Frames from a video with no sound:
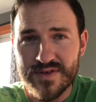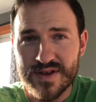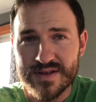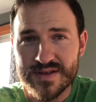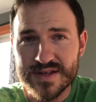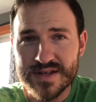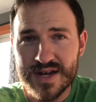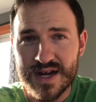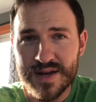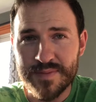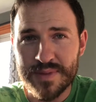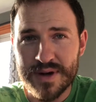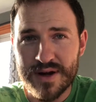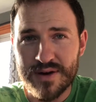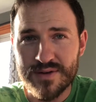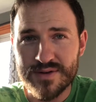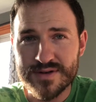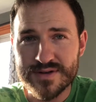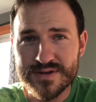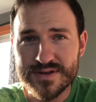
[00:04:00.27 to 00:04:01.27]
got these
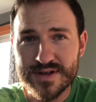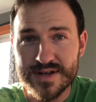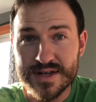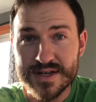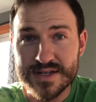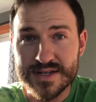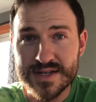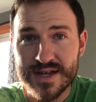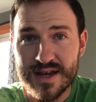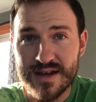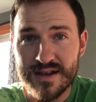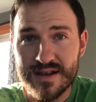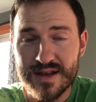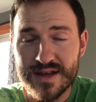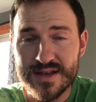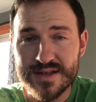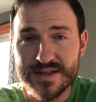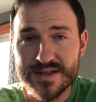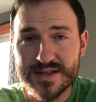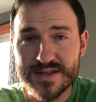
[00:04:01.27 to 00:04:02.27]
high-powered
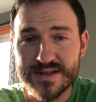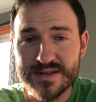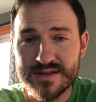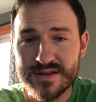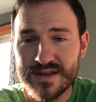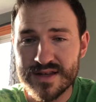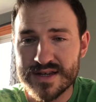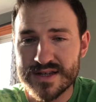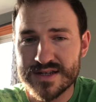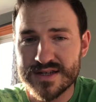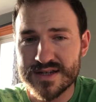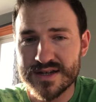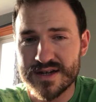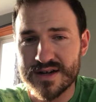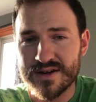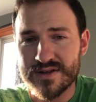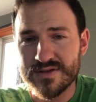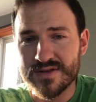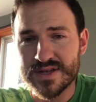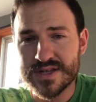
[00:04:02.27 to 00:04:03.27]
satellites that
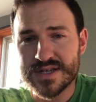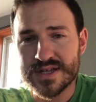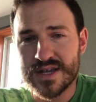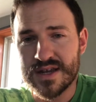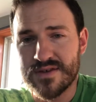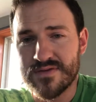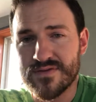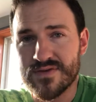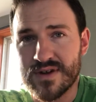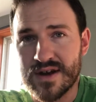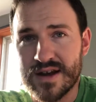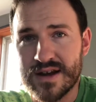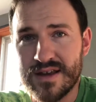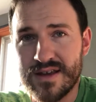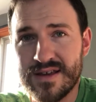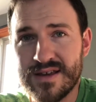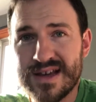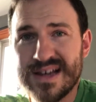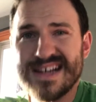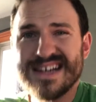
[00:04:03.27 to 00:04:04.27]
are listening for
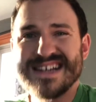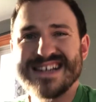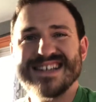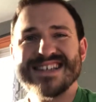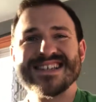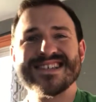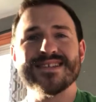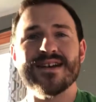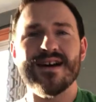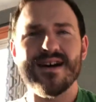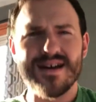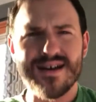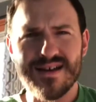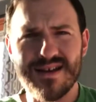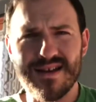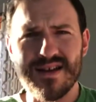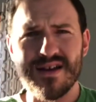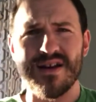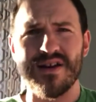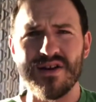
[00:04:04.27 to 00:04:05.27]
any
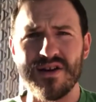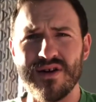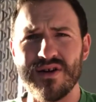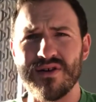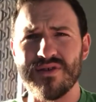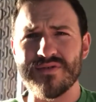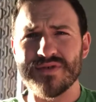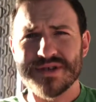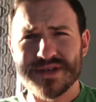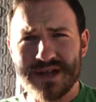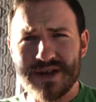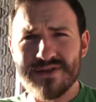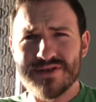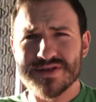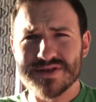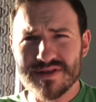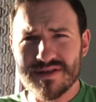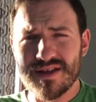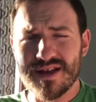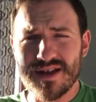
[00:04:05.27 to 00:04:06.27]
sign of
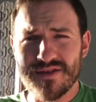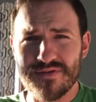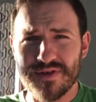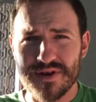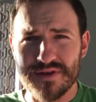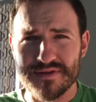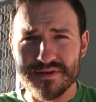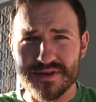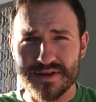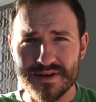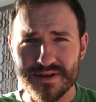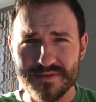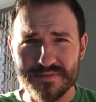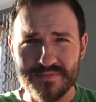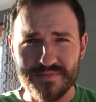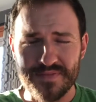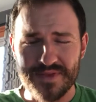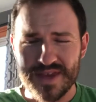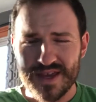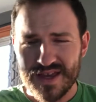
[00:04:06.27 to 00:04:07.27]
intelligent life out there.
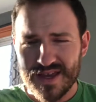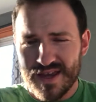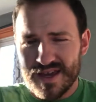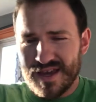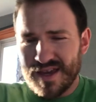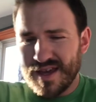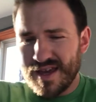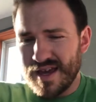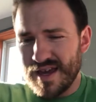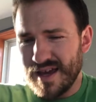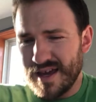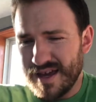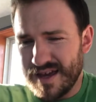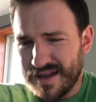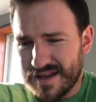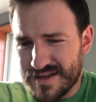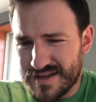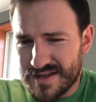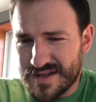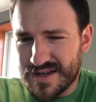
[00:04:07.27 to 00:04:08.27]

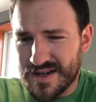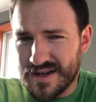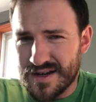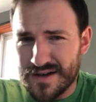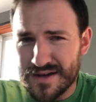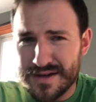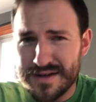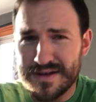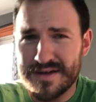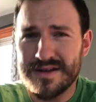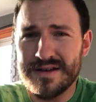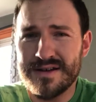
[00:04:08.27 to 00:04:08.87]
And I